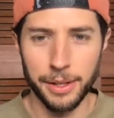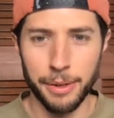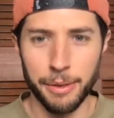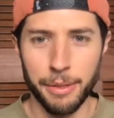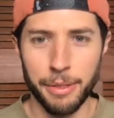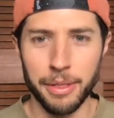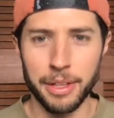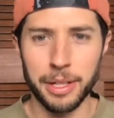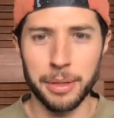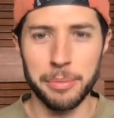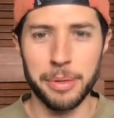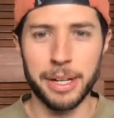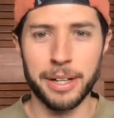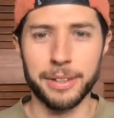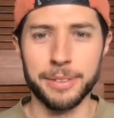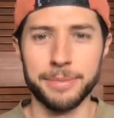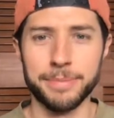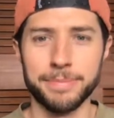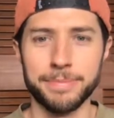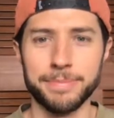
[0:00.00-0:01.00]
think
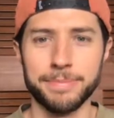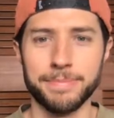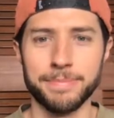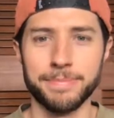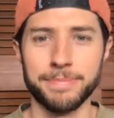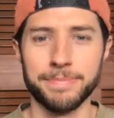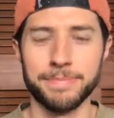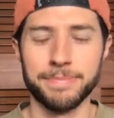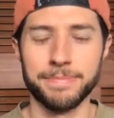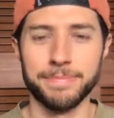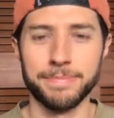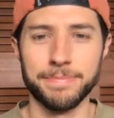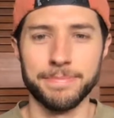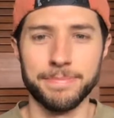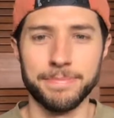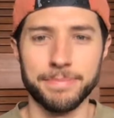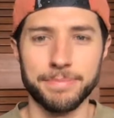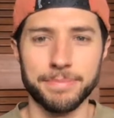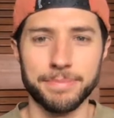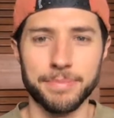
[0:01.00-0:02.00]
about
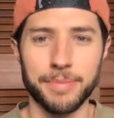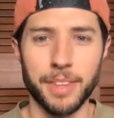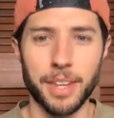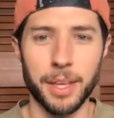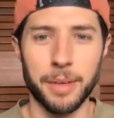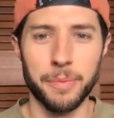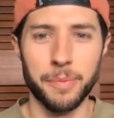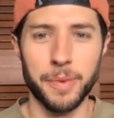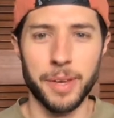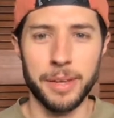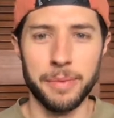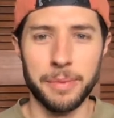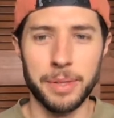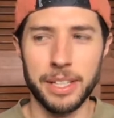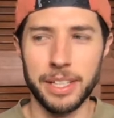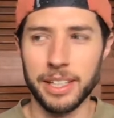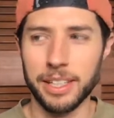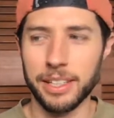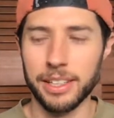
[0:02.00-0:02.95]
and maybe